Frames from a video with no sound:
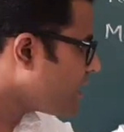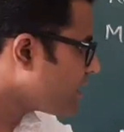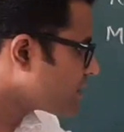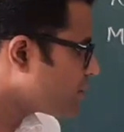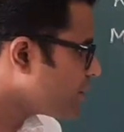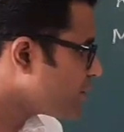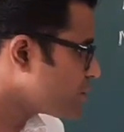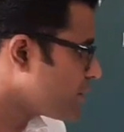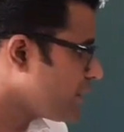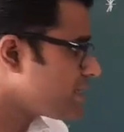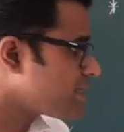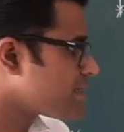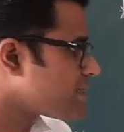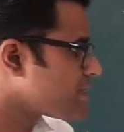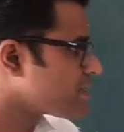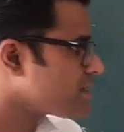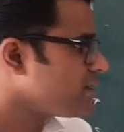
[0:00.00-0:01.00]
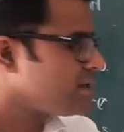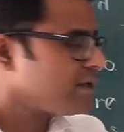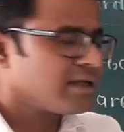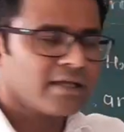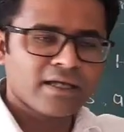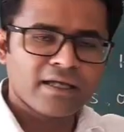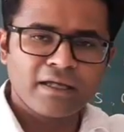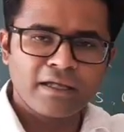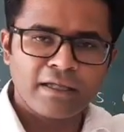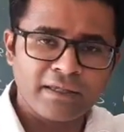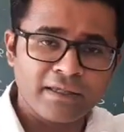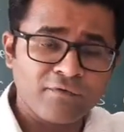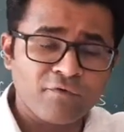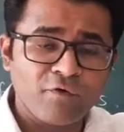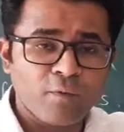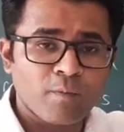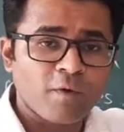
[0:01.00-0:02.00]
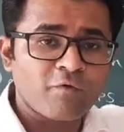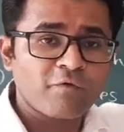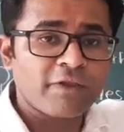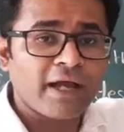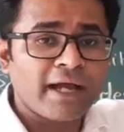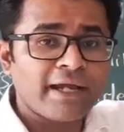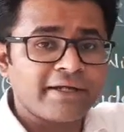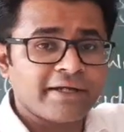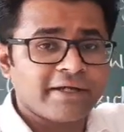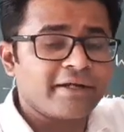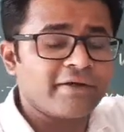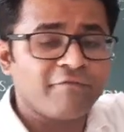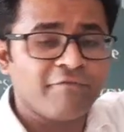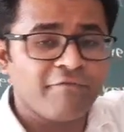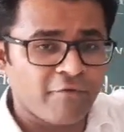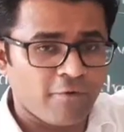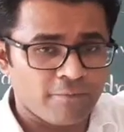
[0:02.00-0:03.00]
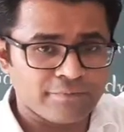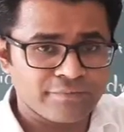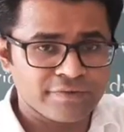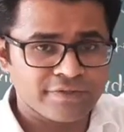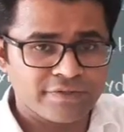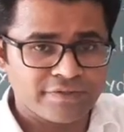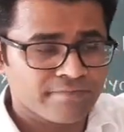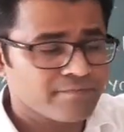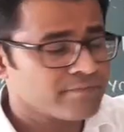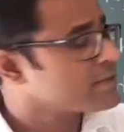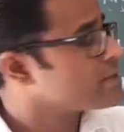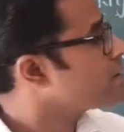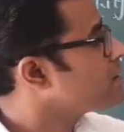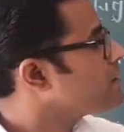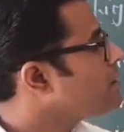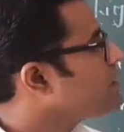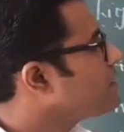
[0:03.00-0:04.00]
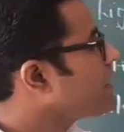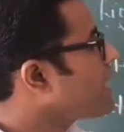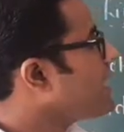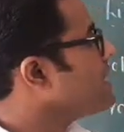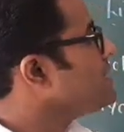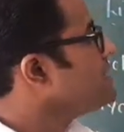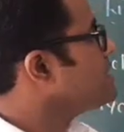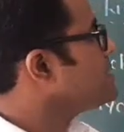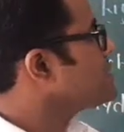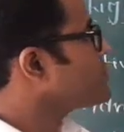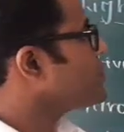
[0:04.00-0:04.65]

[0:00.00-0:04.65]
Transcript: are going to exist in the form of the hydrated forms. Okay,